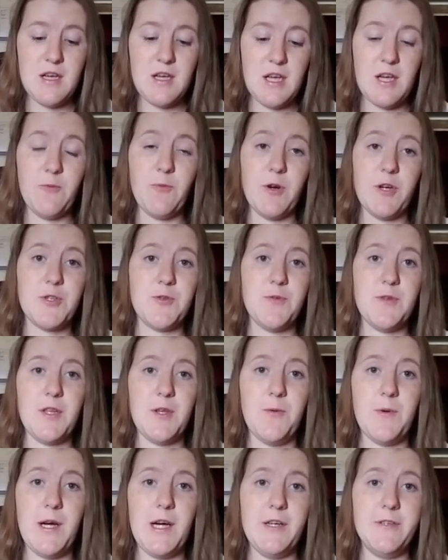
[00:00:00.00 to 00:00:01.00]
Works really
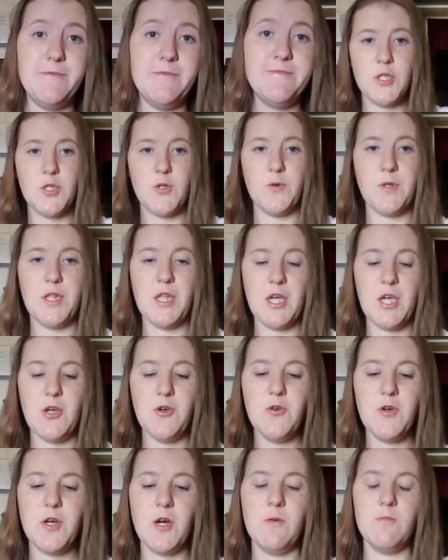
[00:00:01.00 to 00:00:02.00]
well. So with the
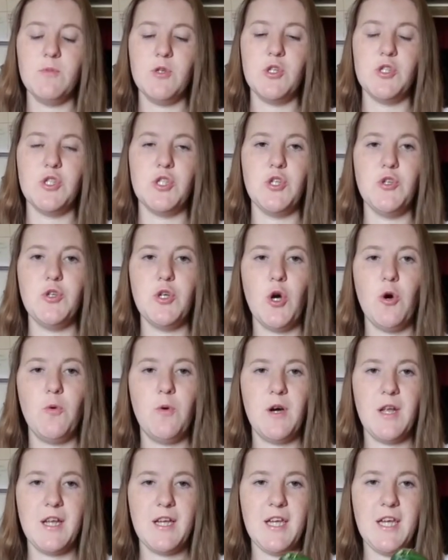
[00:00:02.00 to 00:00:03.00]
cucumbers, you don't
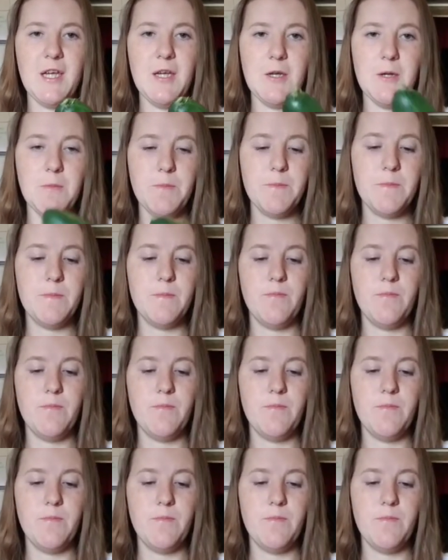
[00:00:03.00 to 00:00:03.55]
want to keep